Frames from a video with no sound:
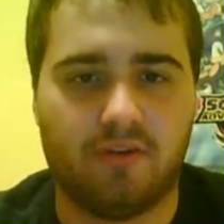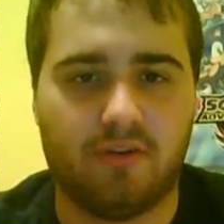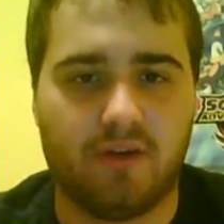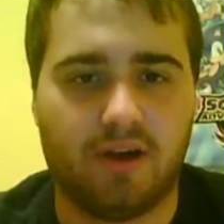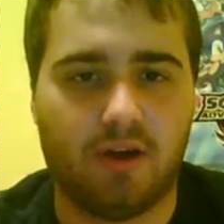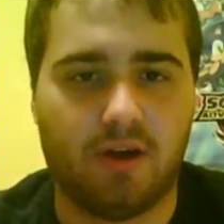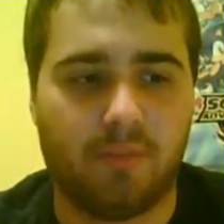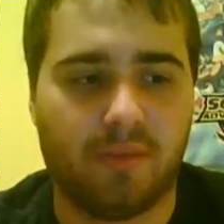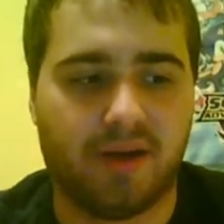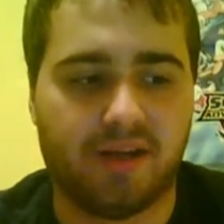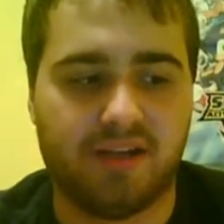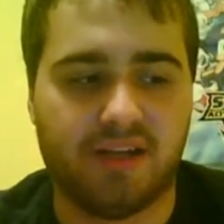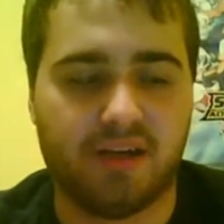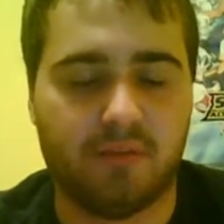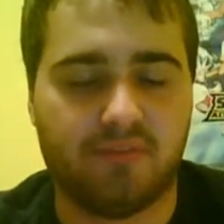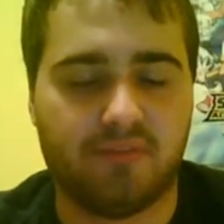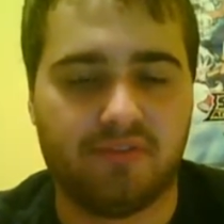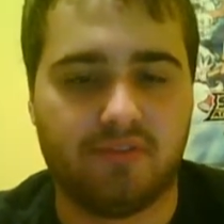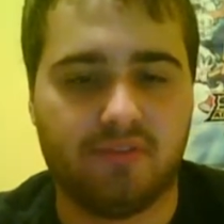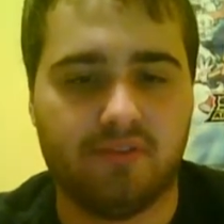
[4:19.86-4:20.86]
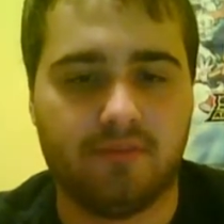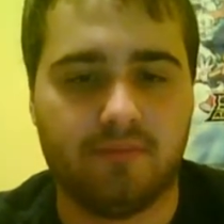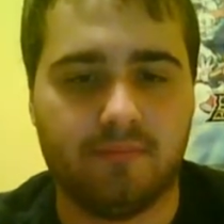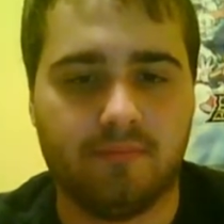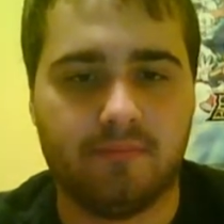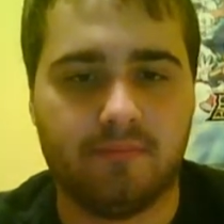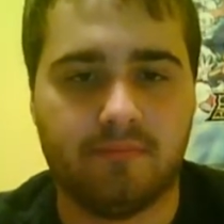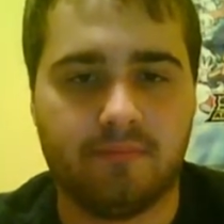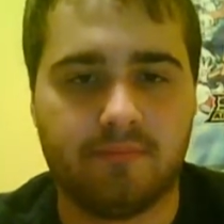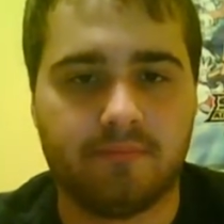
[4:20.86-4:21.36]
and on my file
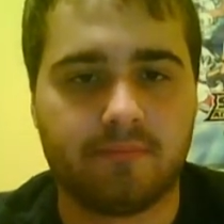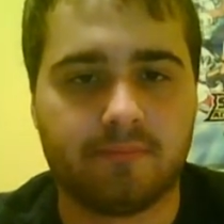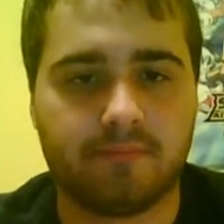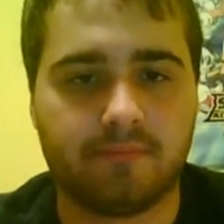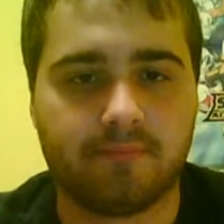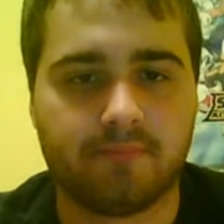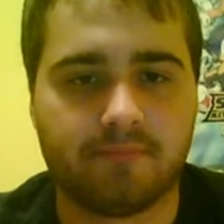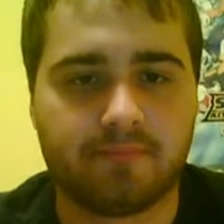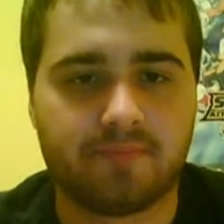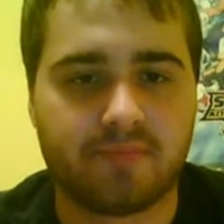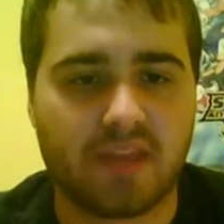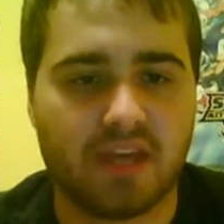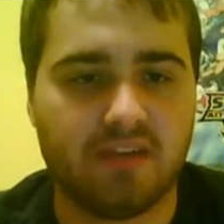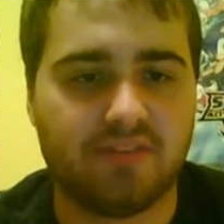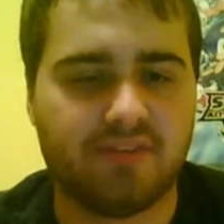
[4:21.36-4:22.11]
Mel is the healer.